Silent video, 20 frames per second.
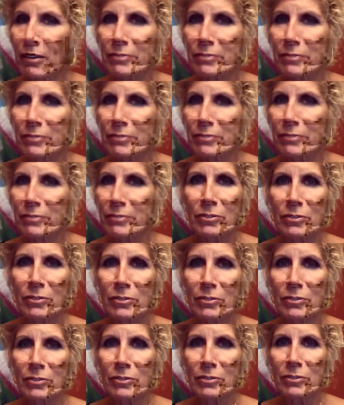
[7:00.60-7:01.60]
it and
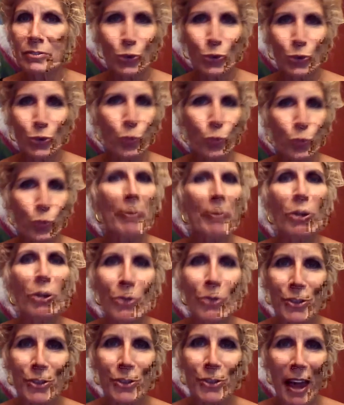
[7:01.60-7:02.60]
do
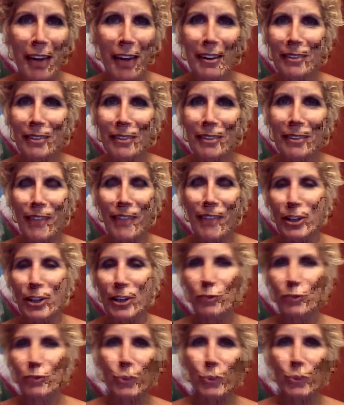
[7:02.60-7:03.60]
webinars about it,
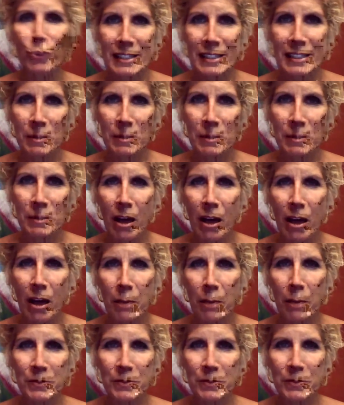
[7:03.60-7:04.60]
find your voice to speak
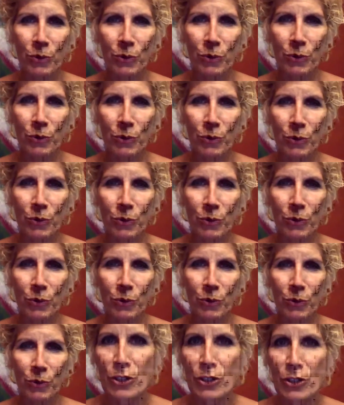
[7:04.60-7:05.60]
up. So I
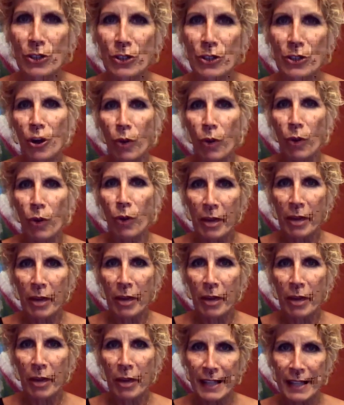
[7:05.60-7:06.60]
invite you to go on my
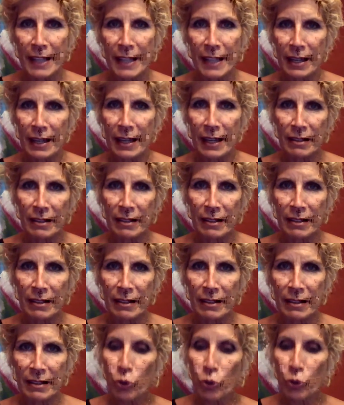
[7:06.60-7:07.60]
website and
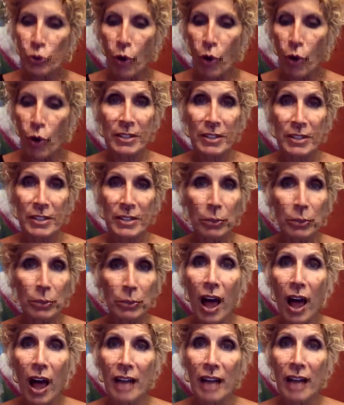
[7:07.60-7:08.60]
subscribe to the
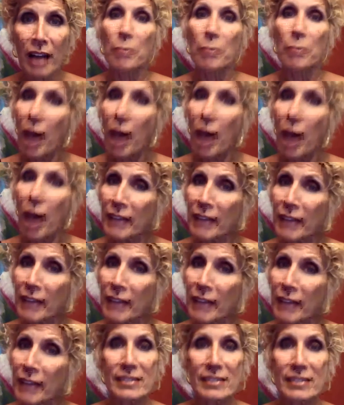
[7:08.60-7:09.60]
blog and the podcast
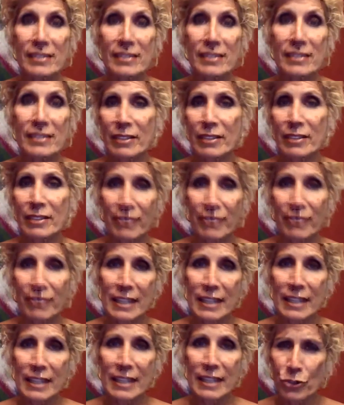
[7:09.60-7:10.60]
series that Vicki and
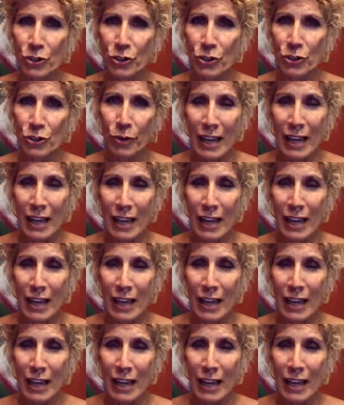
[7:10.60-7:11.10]
I are doing.